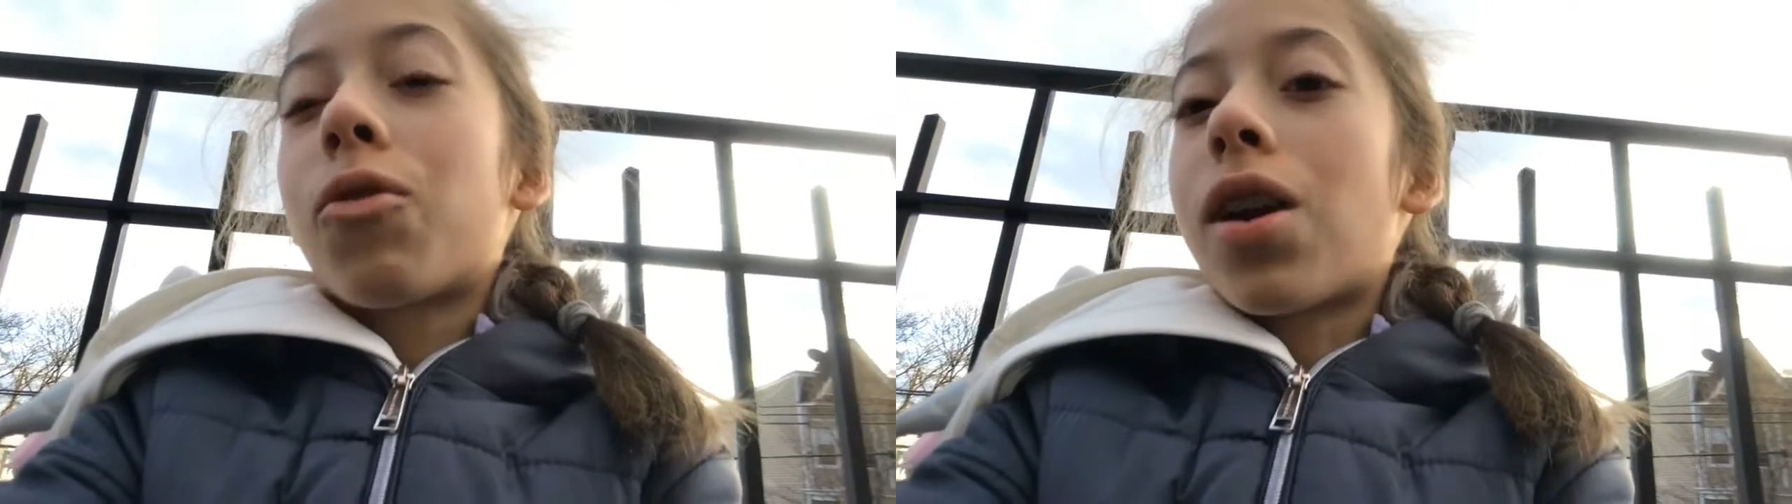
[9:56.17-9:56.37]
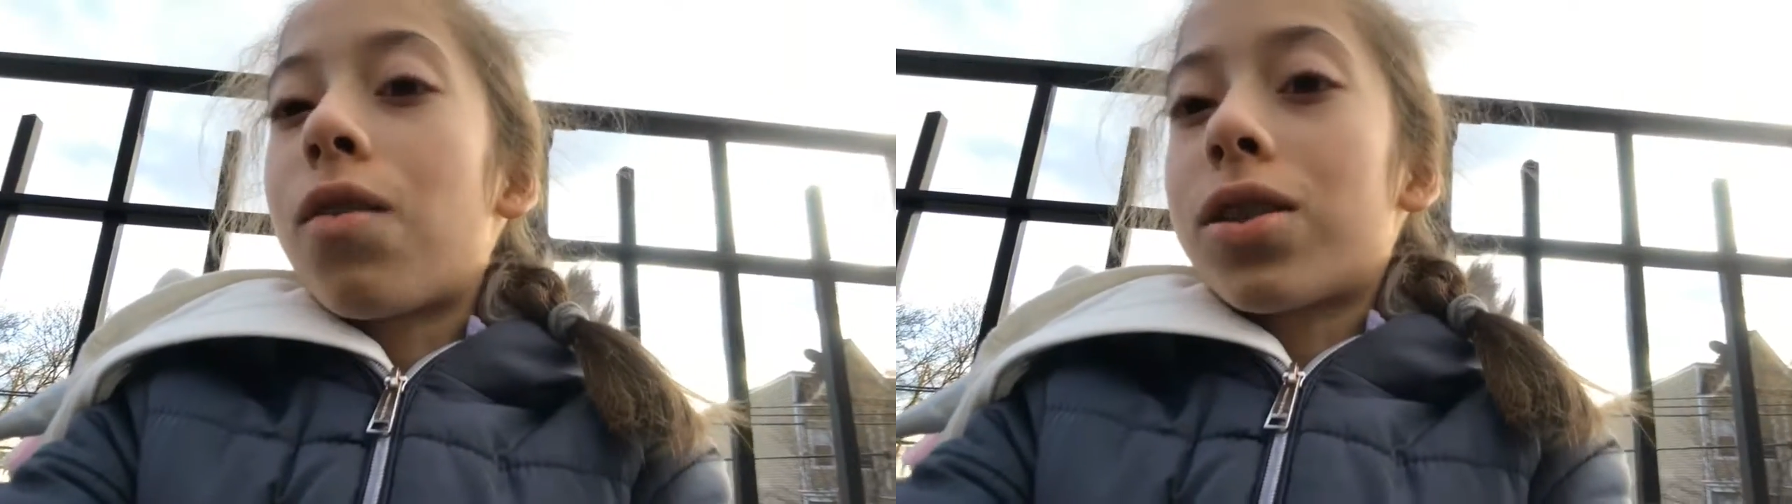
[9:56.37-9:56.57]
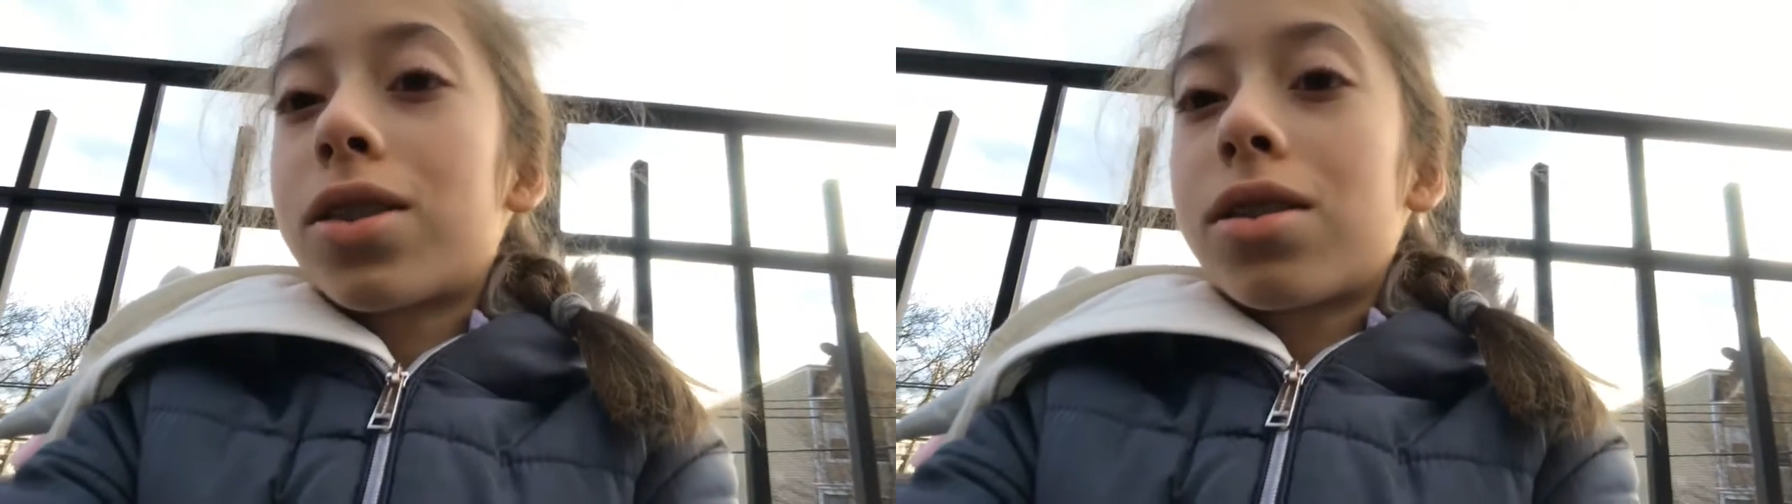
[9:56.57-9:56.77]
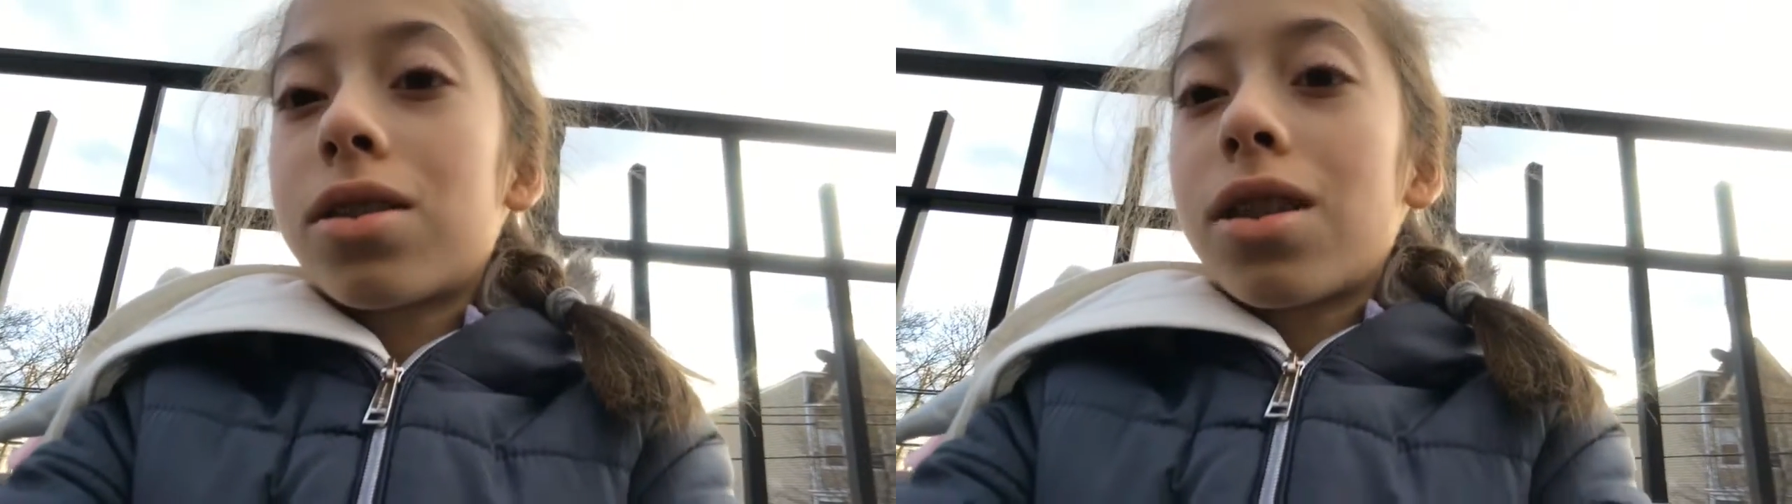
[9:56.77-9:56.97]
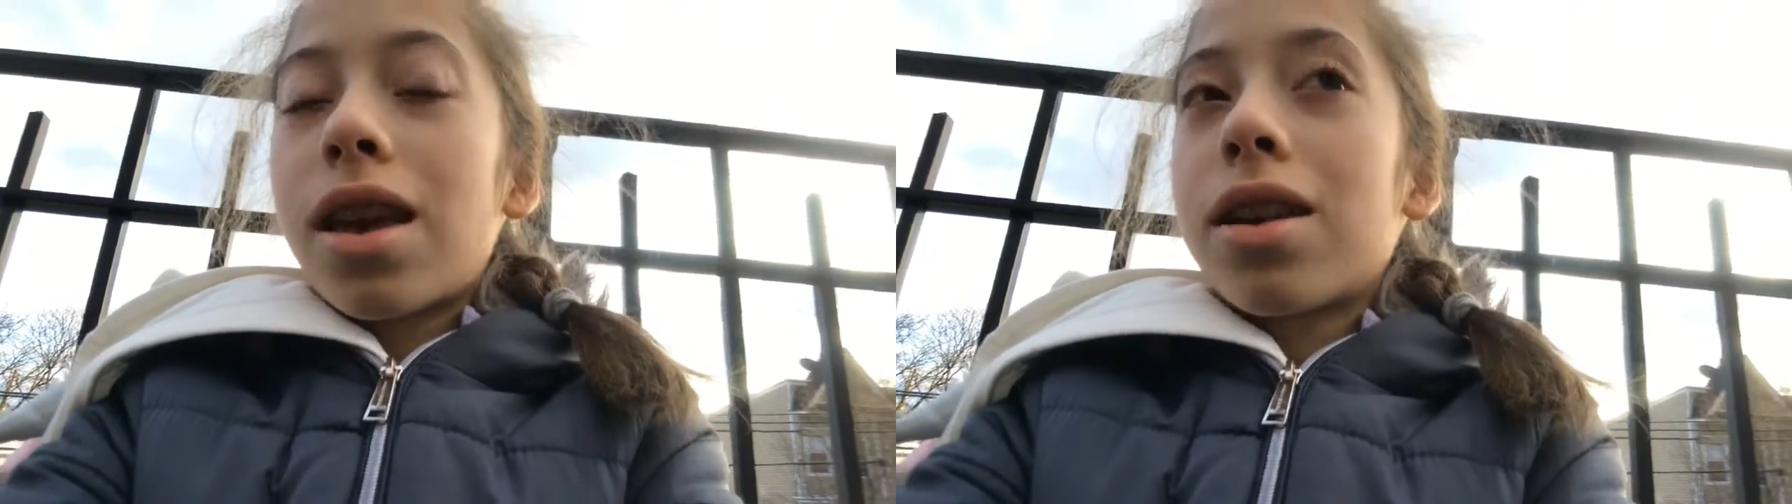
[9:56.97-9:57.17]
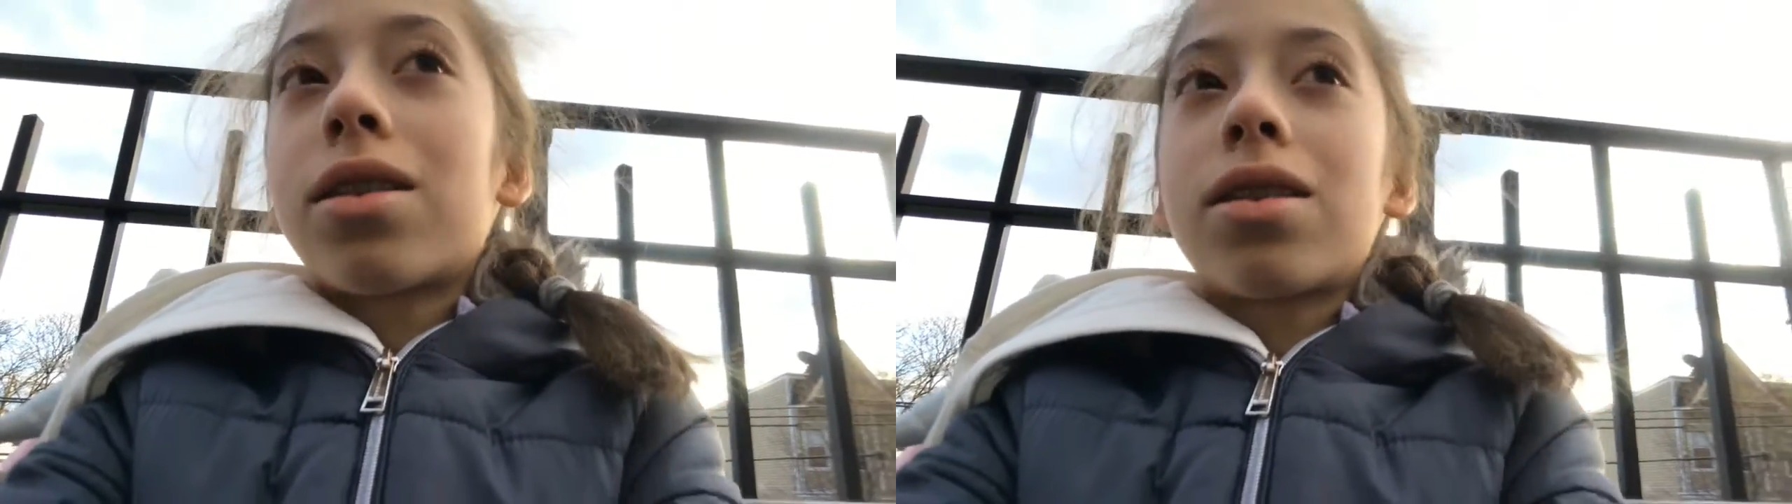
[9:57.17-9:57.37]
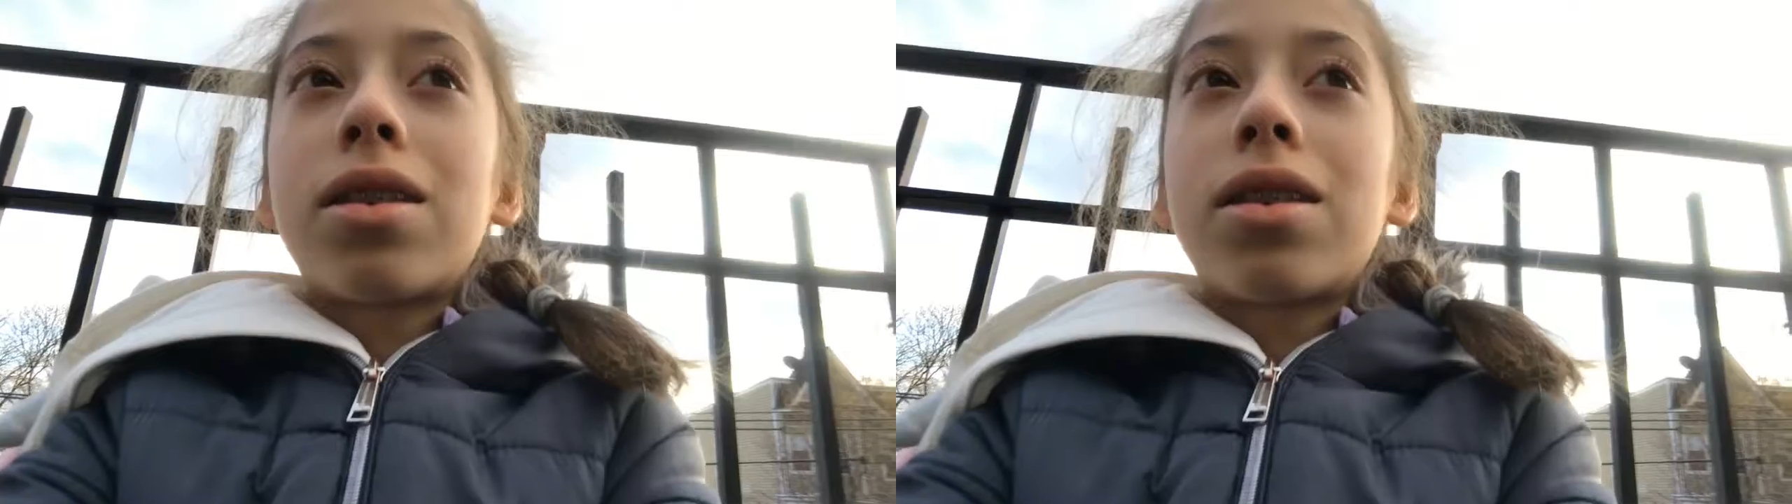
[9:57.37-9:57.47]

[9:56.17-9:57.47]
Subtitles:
favorites, like